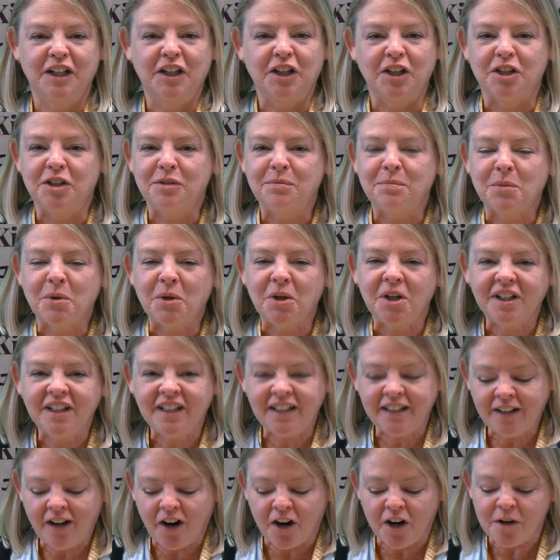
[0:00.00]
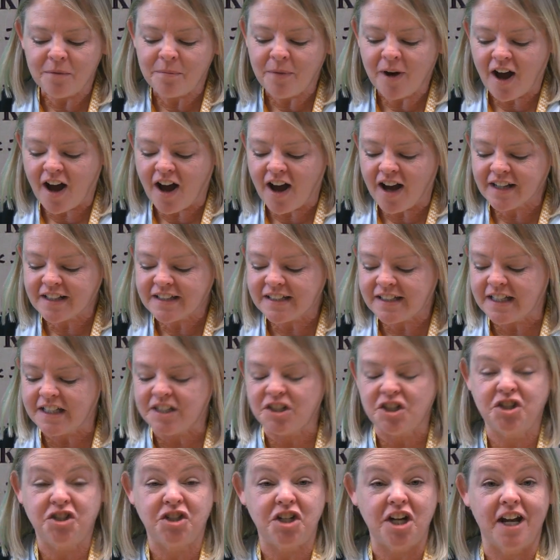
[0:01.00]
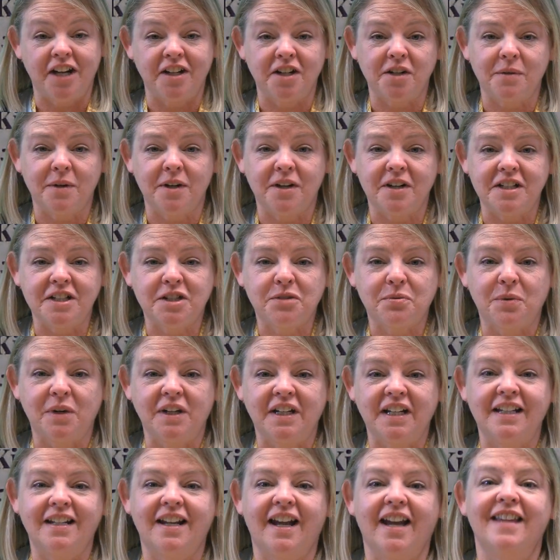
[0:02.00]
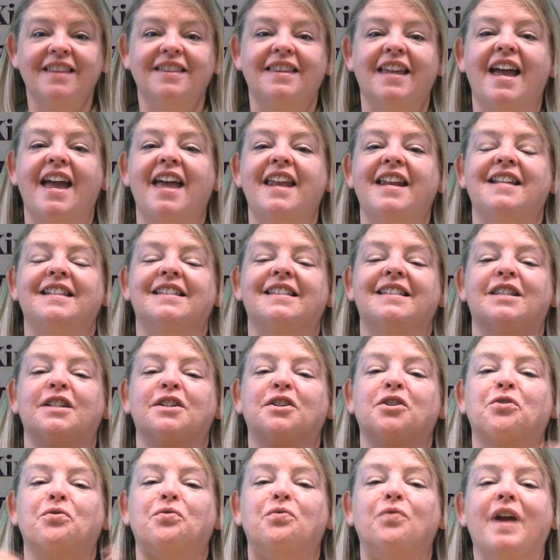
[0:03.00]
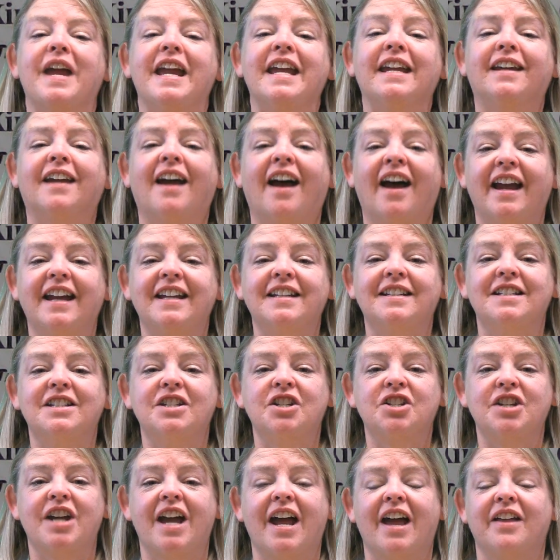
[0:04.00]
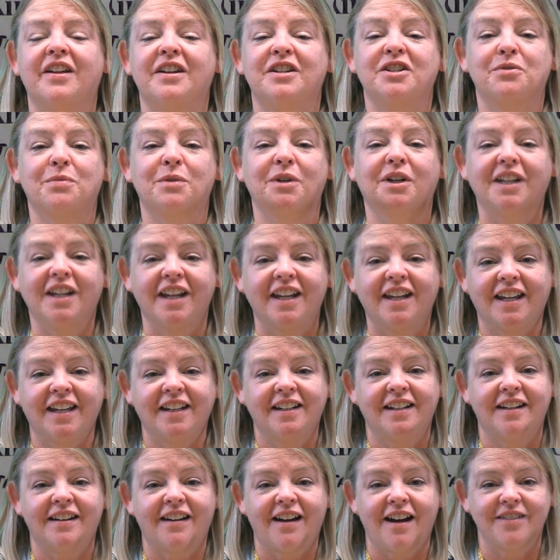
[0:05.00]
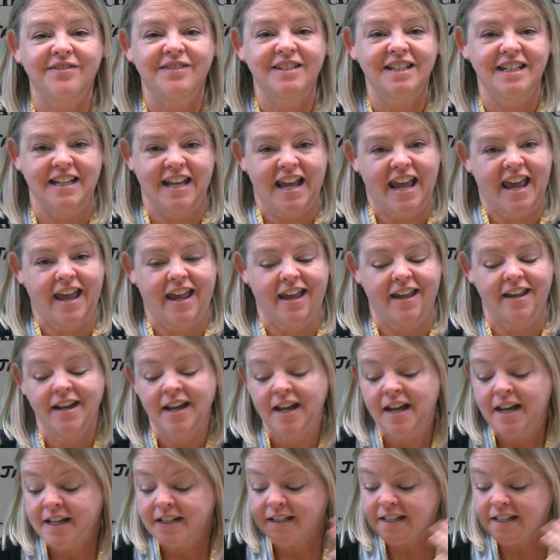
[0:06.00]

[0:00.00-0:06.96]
Good morning, Harp Hawks. It's January 29th and it's the Great Kindness Challenge. We're kicking it off today.